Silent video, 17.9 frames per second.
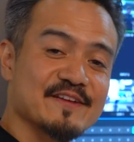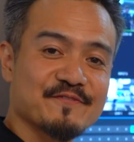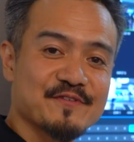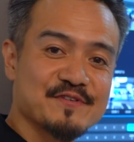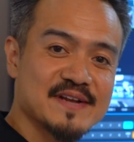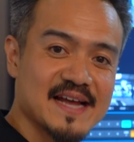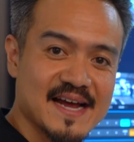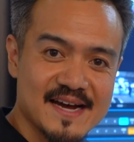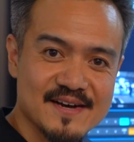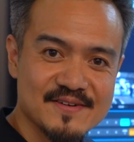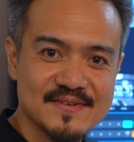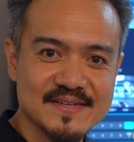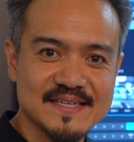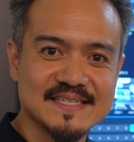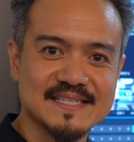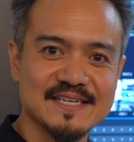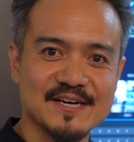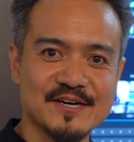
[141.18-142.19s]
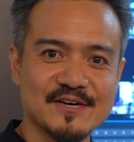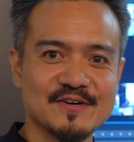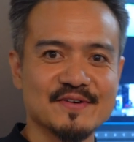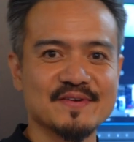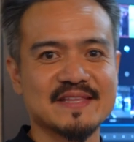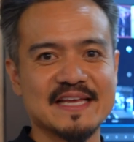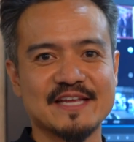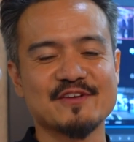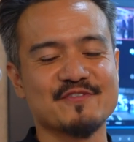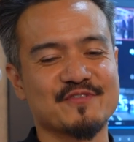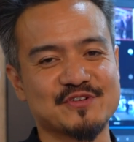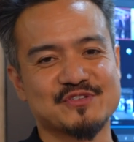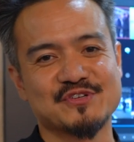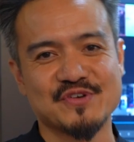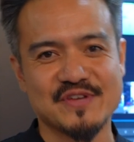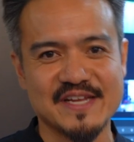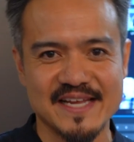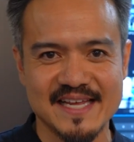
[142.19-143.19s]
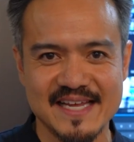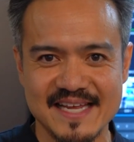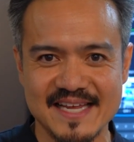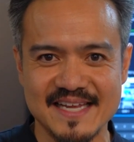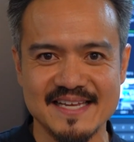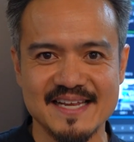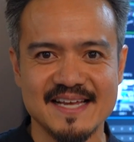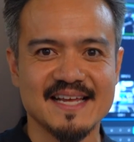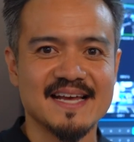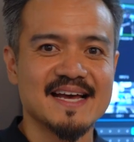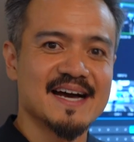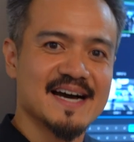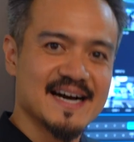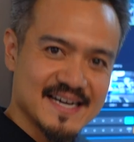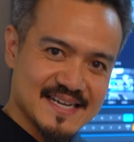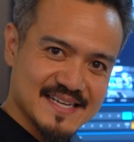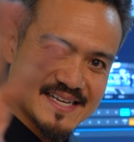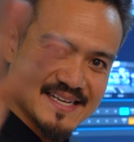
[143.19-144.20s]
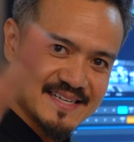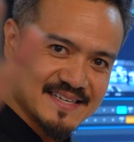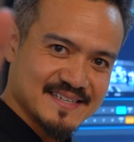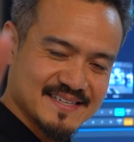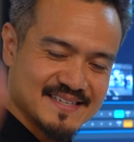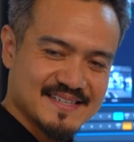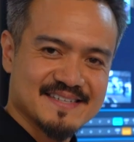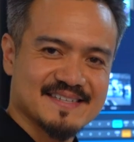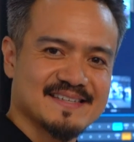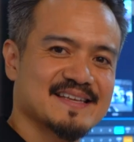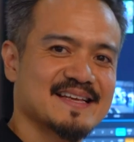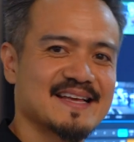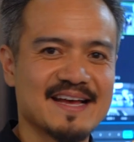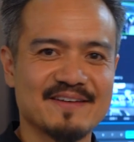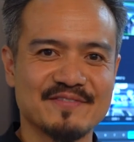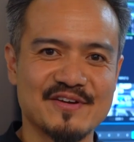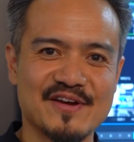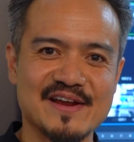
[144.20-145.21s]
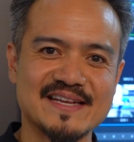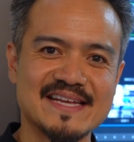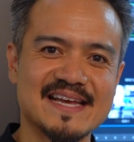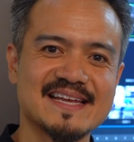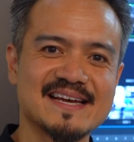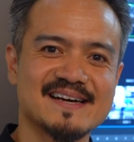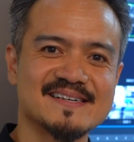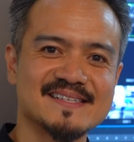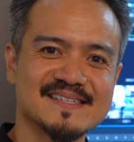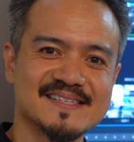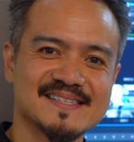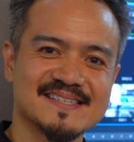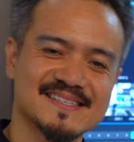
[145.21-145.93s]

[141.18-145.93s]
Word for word: it for now. So thank you for tuning in. Have a great day, y'all.